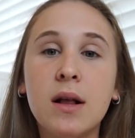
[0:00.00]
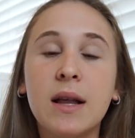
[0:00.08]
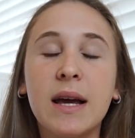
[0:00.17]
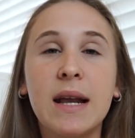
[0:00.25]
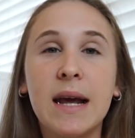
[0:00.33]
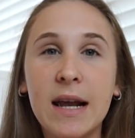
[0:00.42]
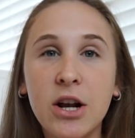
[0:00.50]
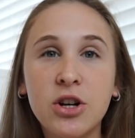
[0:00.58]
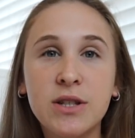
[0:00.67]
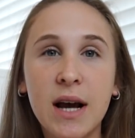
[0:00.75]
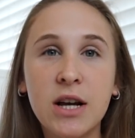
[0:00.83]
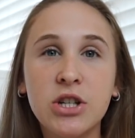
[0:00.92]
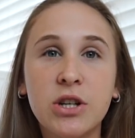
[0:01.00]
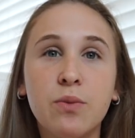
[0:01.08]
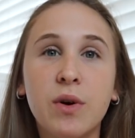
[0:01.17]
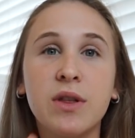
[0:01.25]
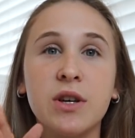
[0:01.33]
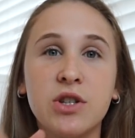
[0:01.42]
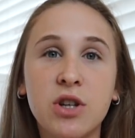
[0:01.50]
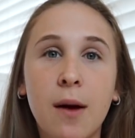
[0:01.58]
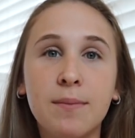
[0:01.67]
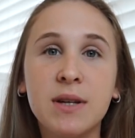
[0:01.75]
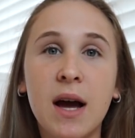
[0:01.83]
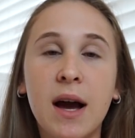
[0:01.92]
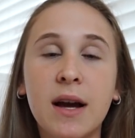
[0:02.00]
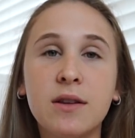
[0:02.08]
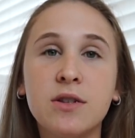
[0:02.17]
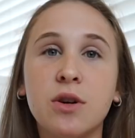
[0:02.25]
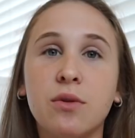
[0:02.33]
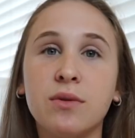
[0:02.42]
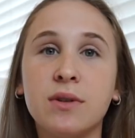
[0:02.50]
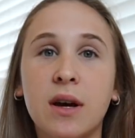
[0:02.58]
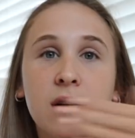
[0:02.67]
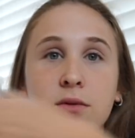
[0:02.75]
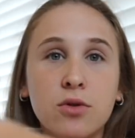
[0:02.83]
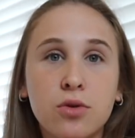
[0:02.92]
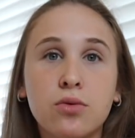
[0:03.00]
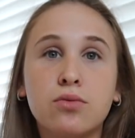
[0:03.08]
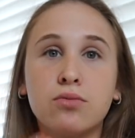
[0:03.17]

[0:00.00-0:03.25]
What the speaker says: like an intersection with a stop sign, so it was like,